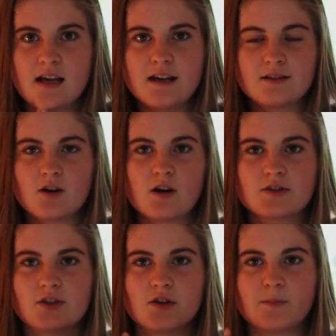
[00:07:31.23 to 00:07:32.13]
and
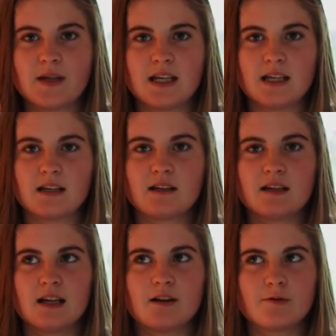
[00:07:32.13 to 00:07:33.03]
also being
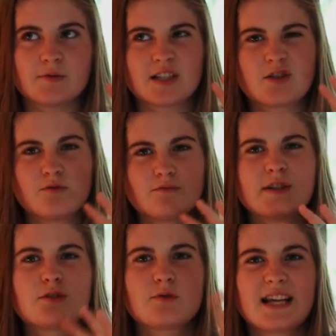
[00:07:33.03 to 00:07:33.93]
in a
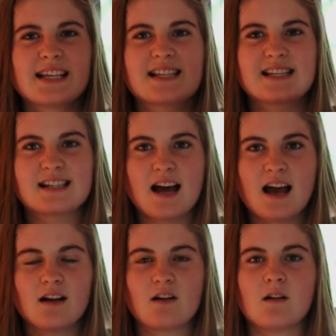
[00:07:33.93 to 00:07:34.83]
retreat
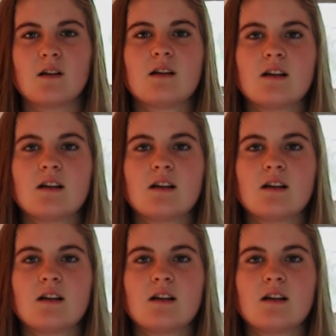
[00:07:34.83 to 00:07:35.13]
style